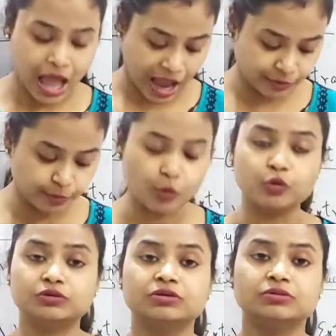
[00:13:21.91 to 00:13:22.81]
and
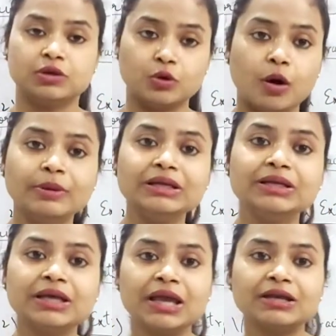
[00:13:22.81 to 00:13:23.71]
both the normal
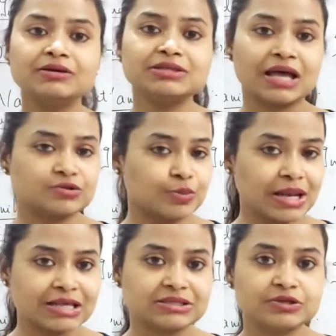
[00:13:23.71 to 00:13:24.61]
indicators as well
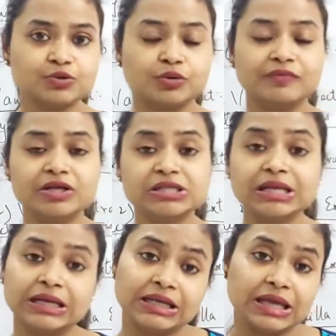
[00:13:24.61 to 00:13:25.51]
as this universal
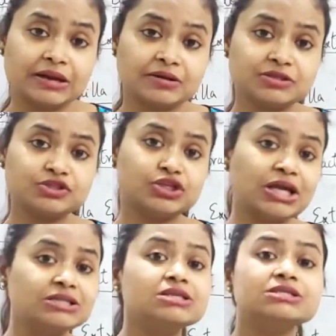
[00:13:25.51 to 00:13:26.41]
indicators
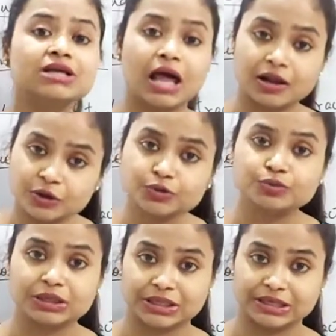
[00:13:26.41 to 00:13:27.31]
changes color to
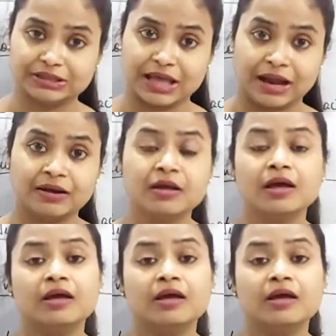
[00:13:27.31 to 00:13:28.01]
detect that,